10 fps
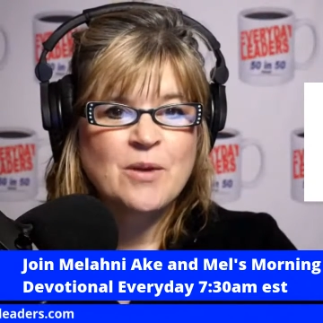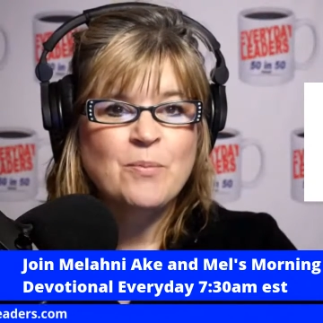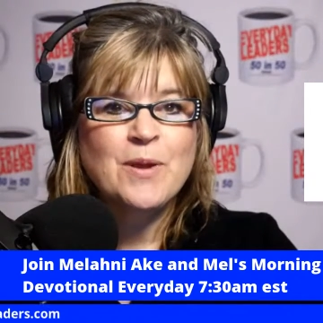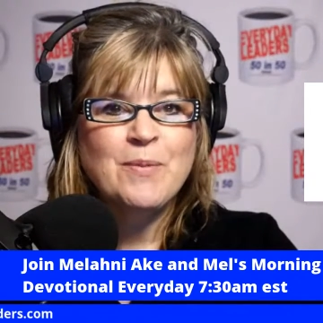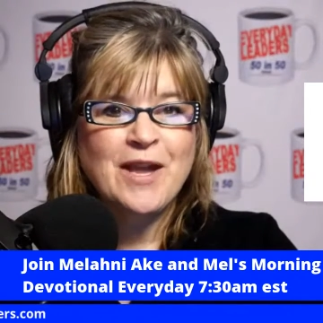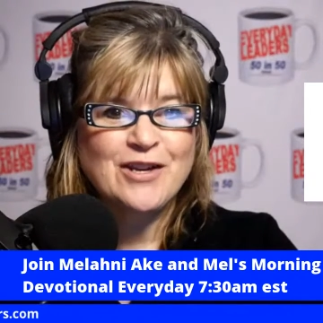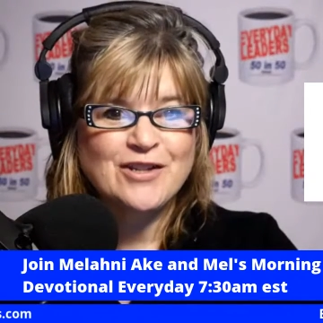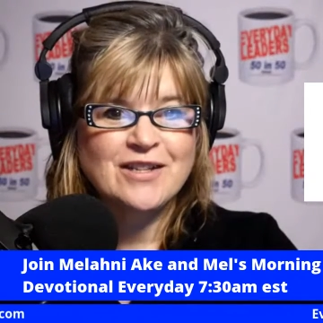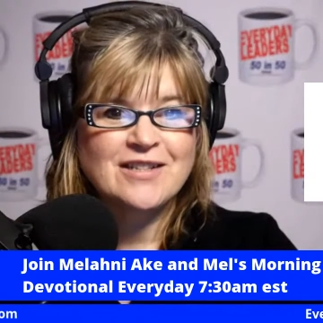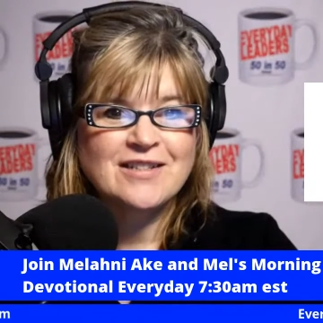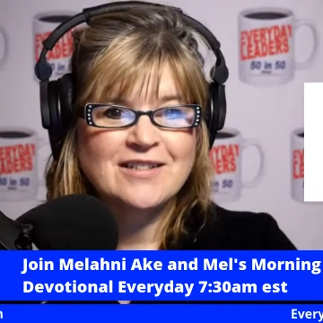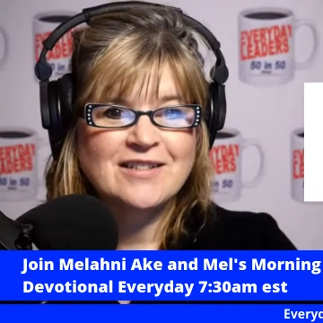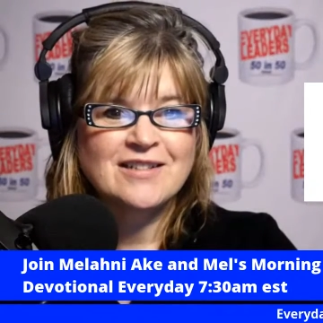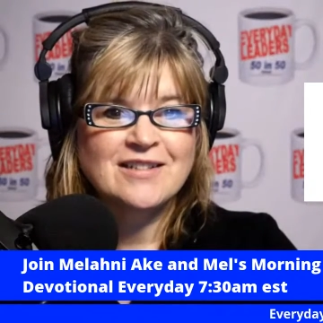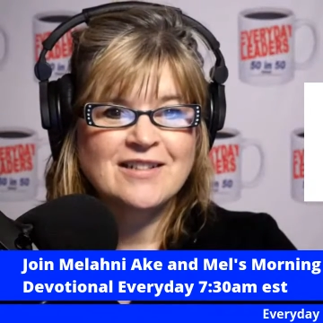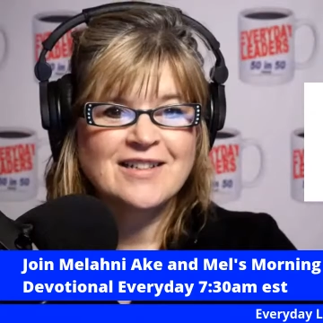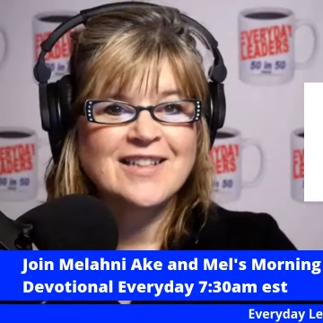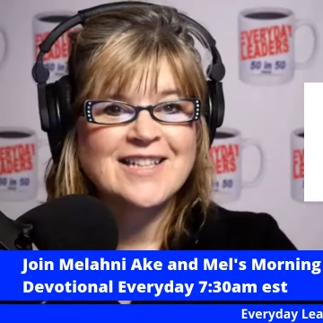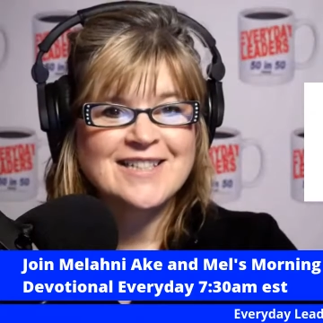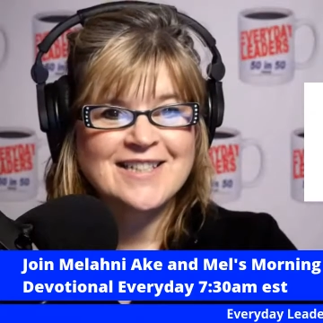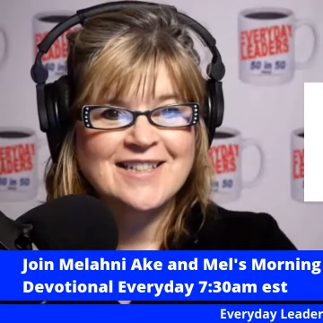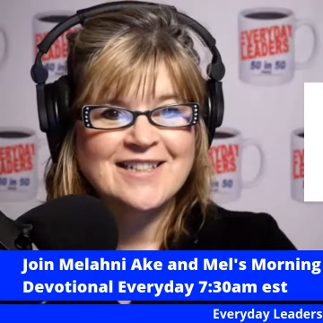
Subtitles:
Be patient. Listen.